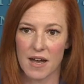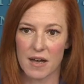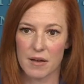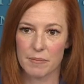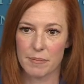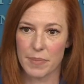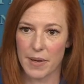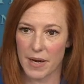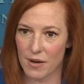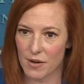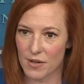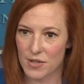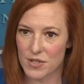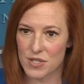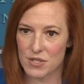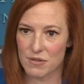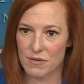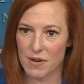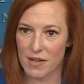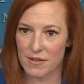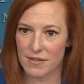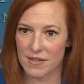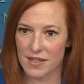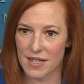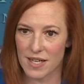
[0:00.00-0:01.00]
parents
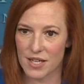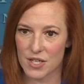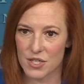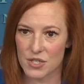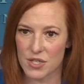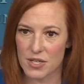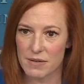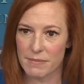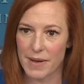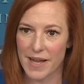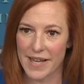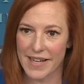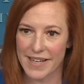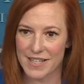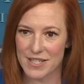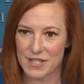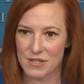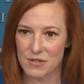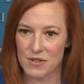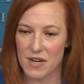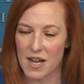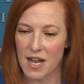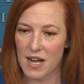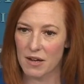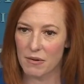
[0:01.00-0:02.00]
around the country. My kids
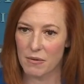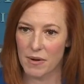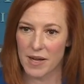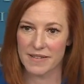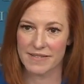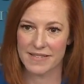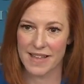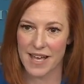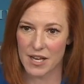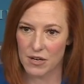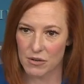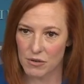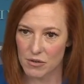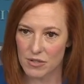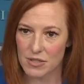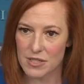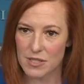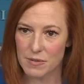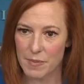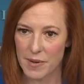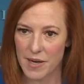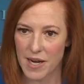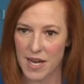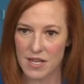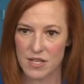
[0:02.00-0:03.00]
are not quite that old,
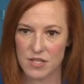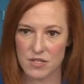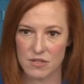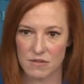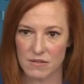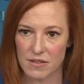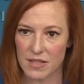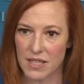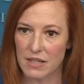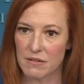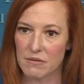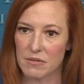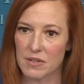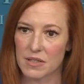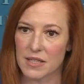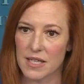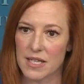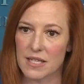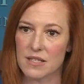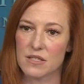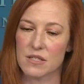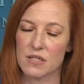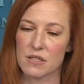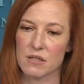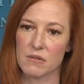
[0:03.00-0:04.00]
but I certainly
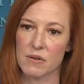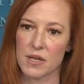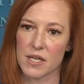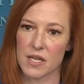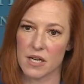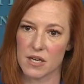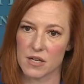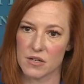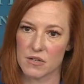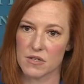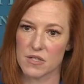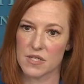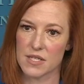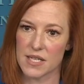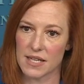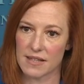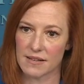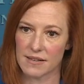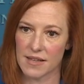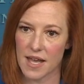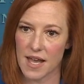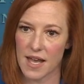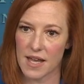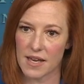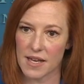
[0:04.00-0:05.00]
relate to and understand
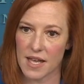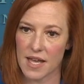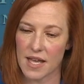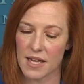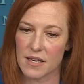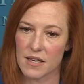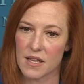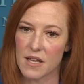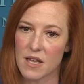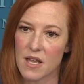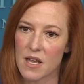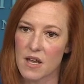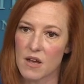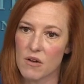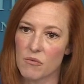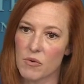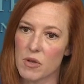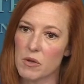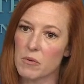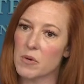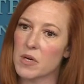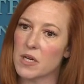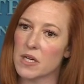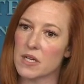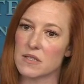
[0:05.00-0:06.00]
that. And we
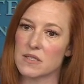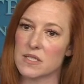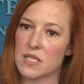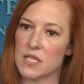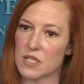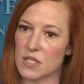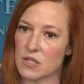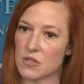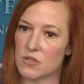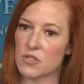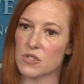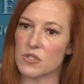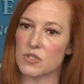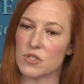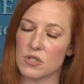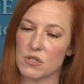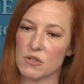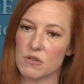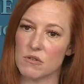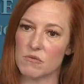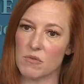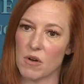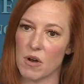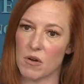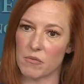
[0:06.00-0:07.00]
will continue to
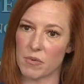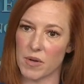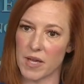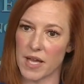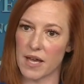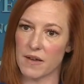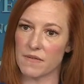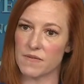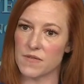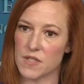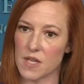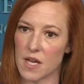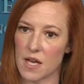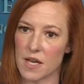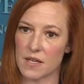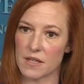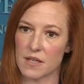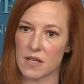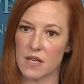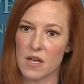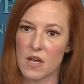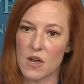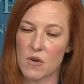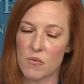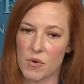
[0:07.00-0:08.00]
do what we have done
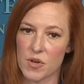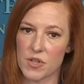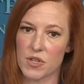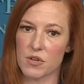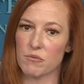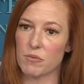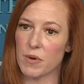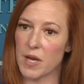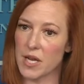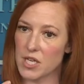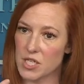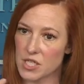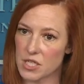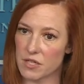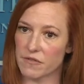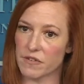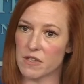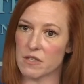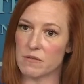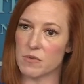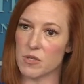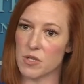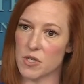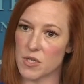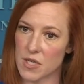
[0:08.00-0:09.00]
with a range of
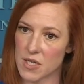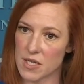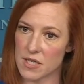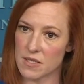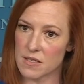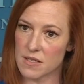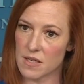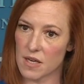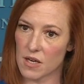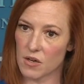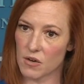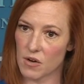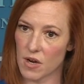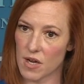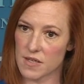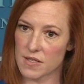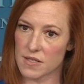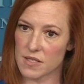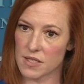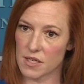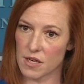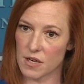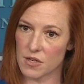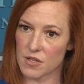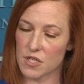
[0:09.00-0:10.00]
communities across
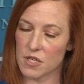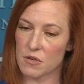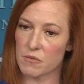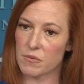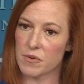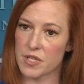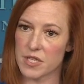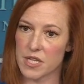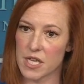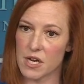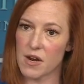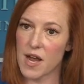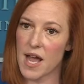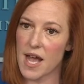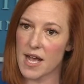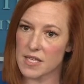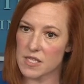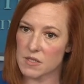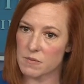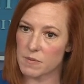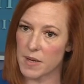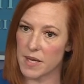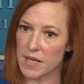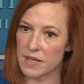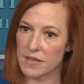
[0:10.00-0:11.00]
the country where there has
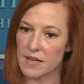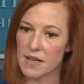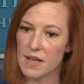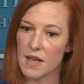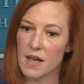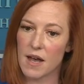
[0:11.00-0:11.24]
been